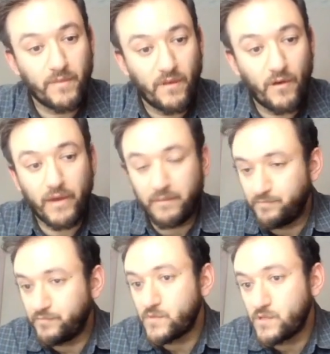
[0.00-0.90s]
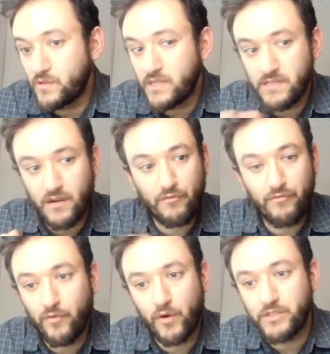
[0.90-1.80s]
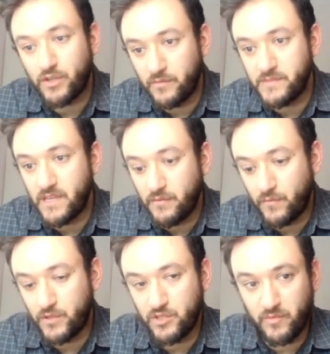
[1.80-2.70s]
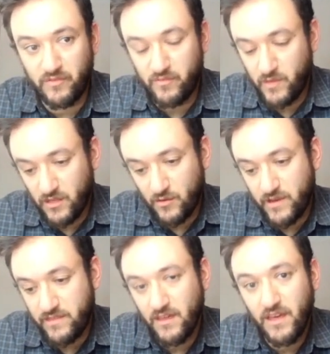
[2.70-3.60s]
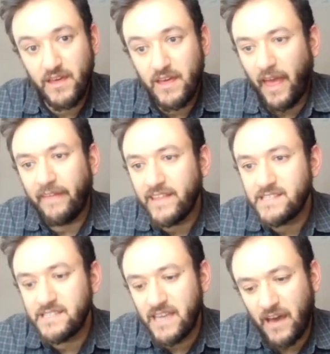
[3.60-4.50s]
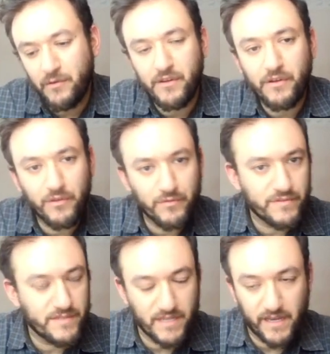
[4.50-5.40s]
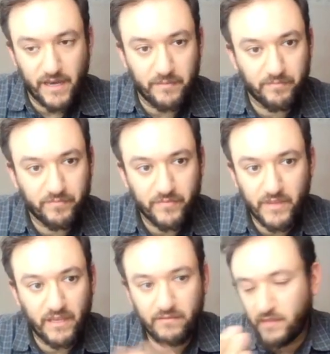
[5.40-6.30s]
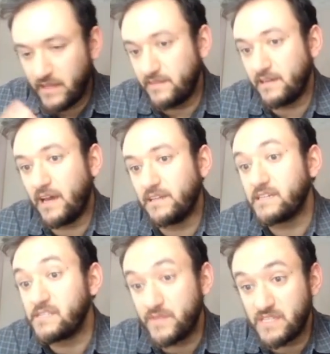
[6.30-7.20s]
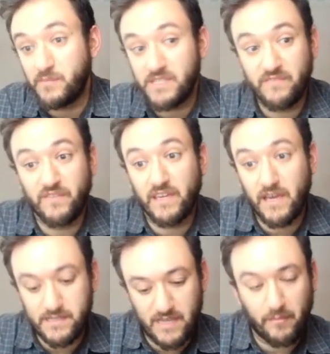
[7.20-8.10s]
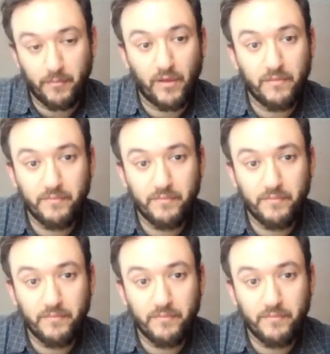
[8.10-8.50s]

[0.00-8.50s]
Okay, so these are 4 terms that we should be familiar with, and let's see how they're used in the context of a specific example.